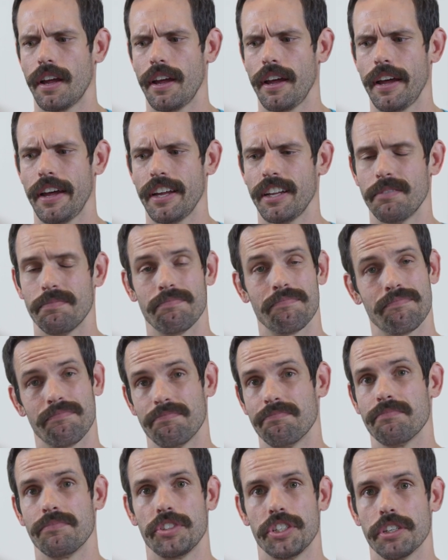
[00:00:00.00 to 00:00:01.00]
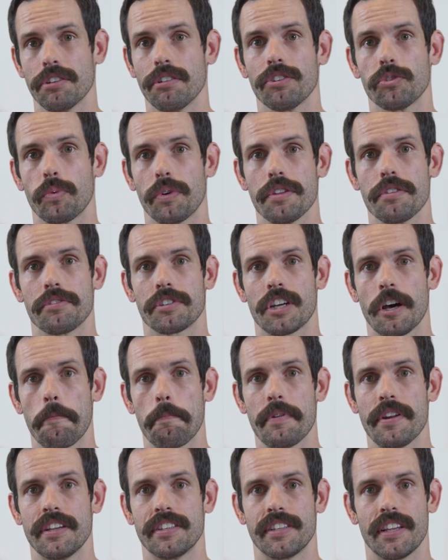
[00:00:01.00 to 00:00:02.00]
And Xero is one of those
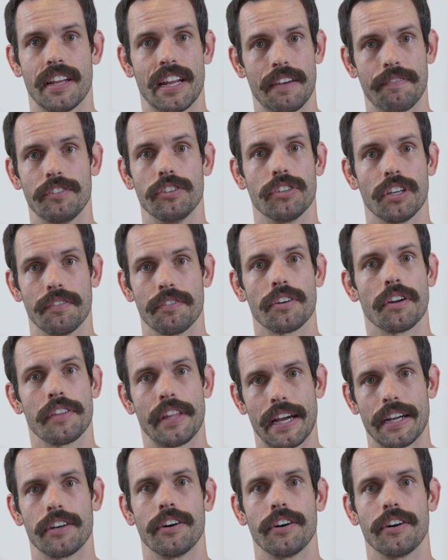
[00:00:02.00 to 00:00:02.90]
companies that have delivered on that